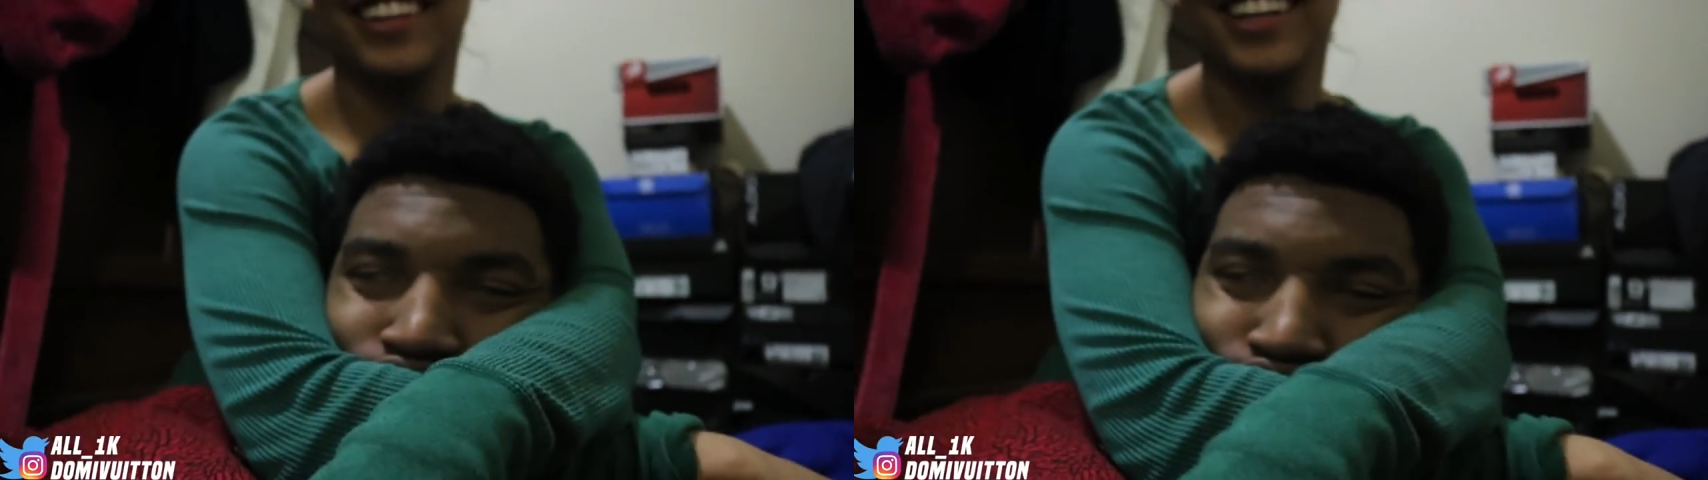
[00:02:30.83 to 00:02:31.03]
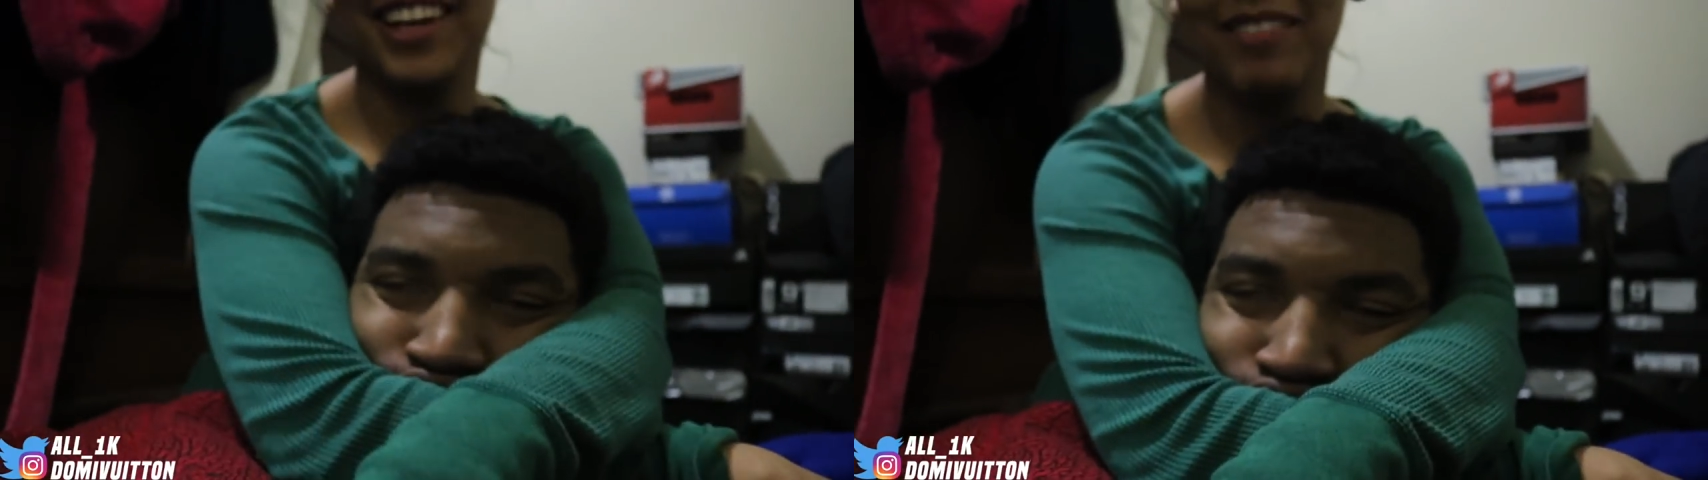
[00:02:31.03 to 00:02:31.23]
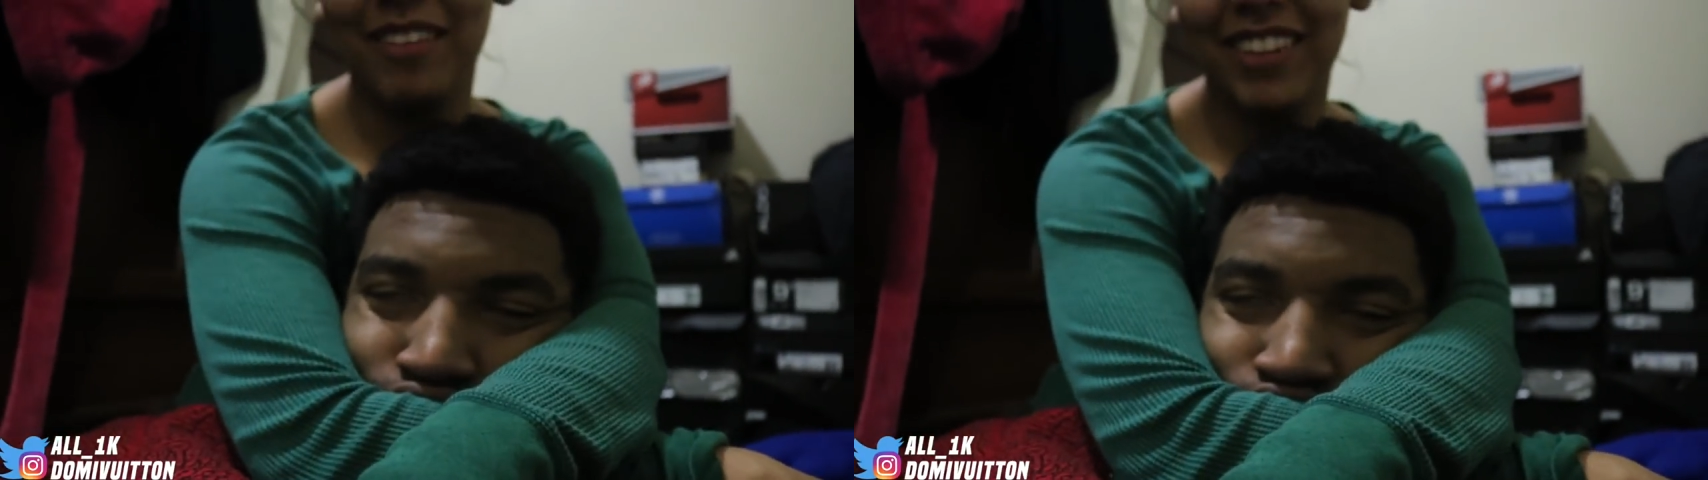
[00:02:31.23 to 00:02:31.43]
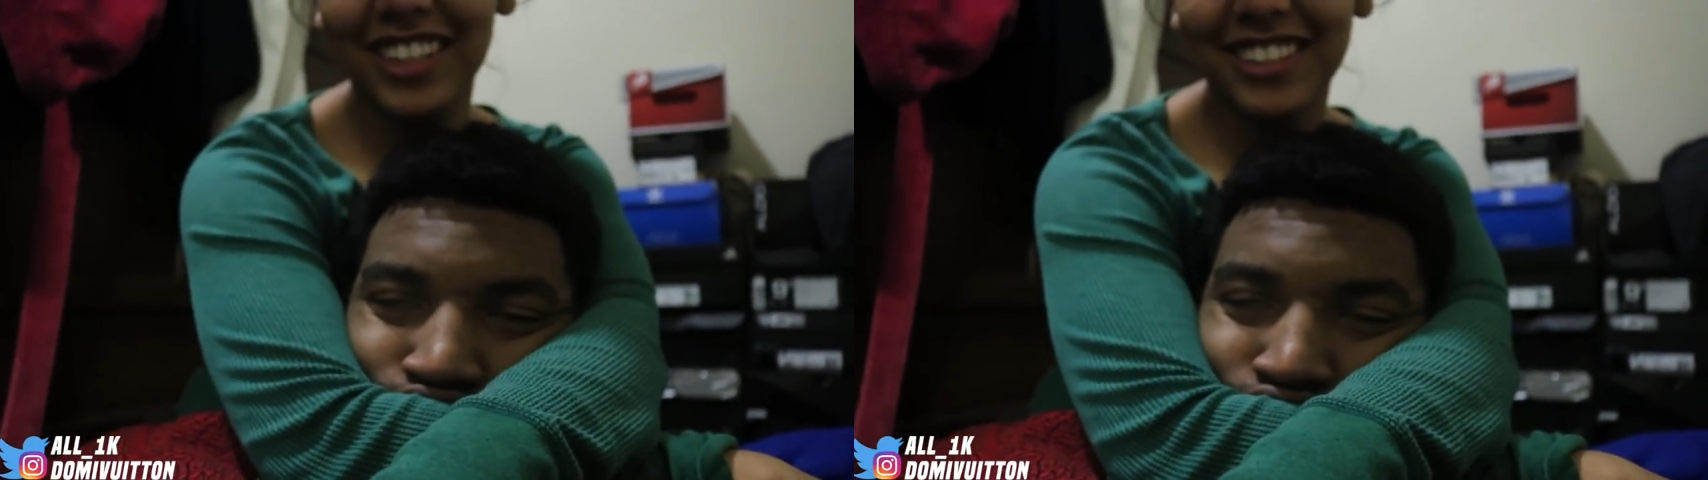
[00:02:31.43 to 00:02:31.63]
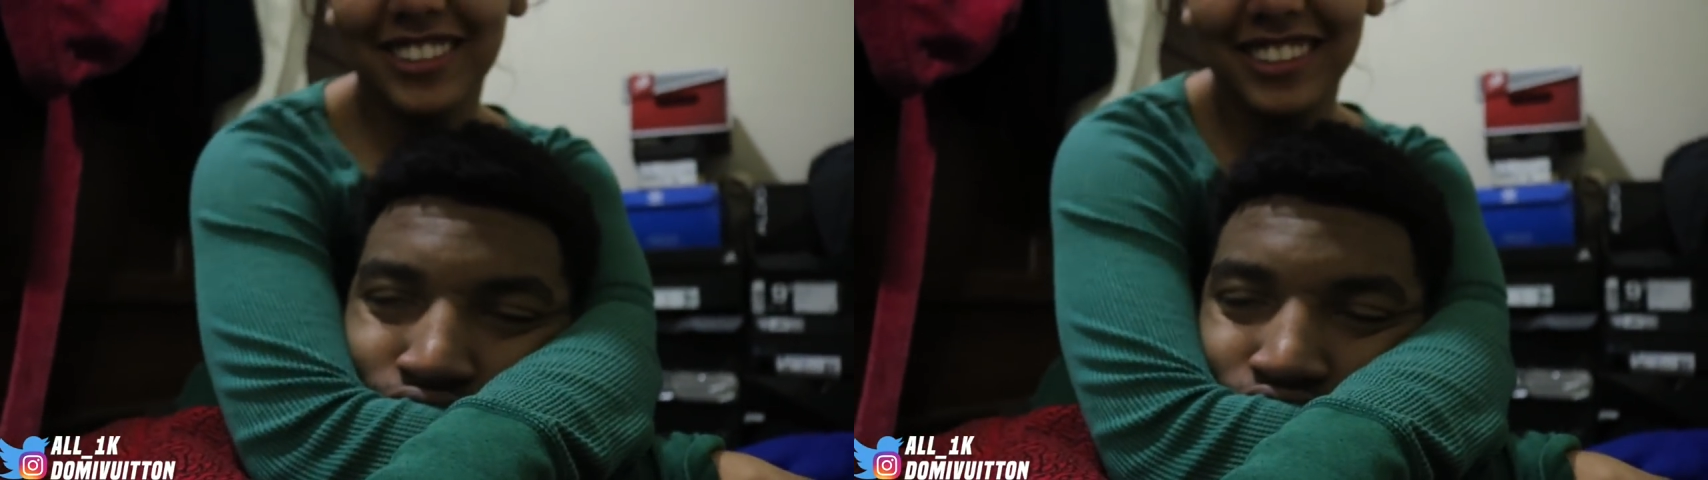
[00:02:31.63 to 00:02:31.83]
Look at my
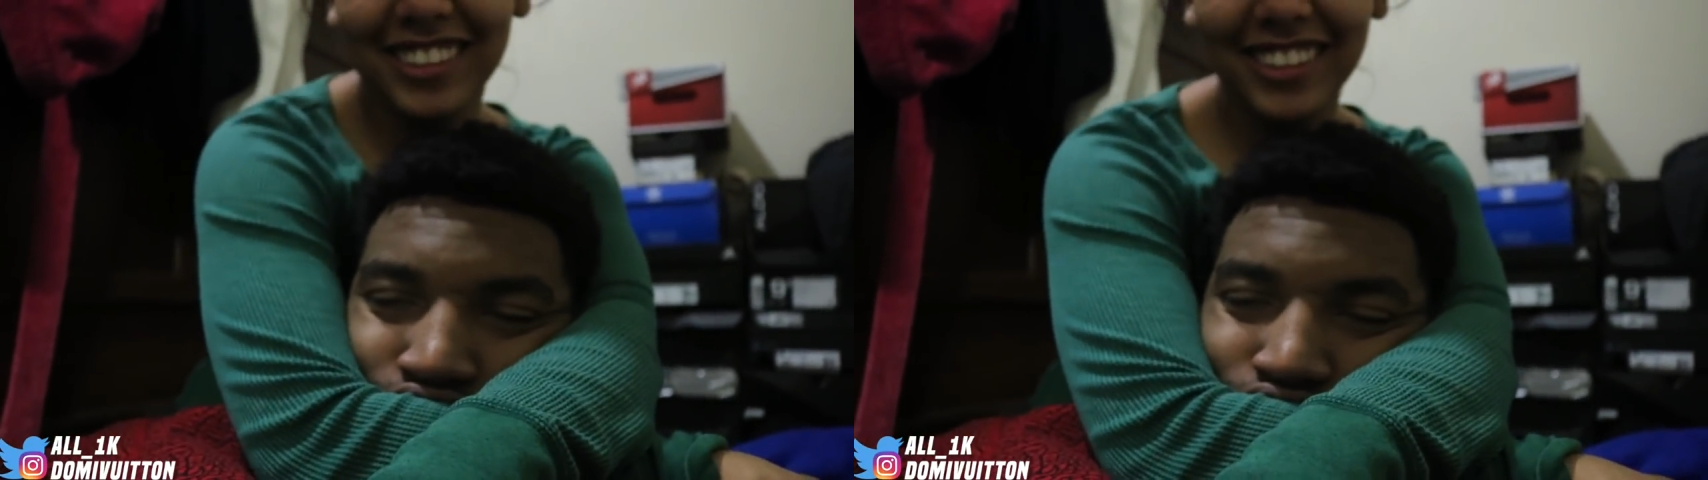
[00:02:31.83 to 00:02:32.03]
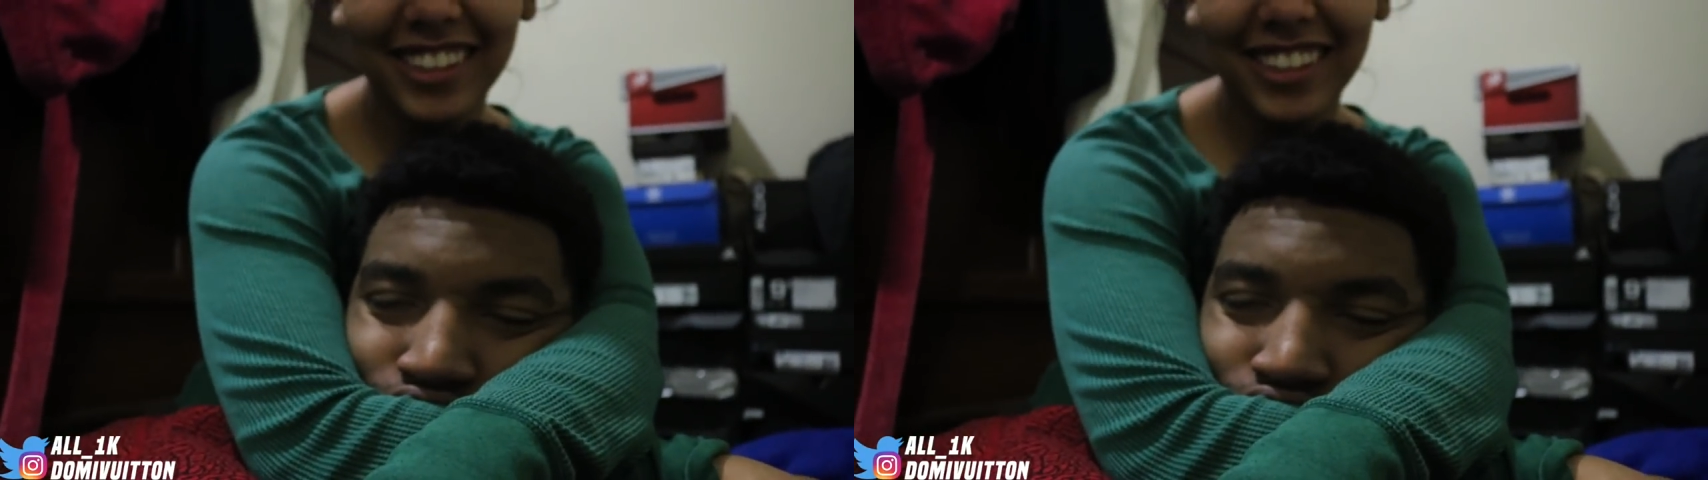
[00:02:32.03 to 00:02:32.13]
muscles.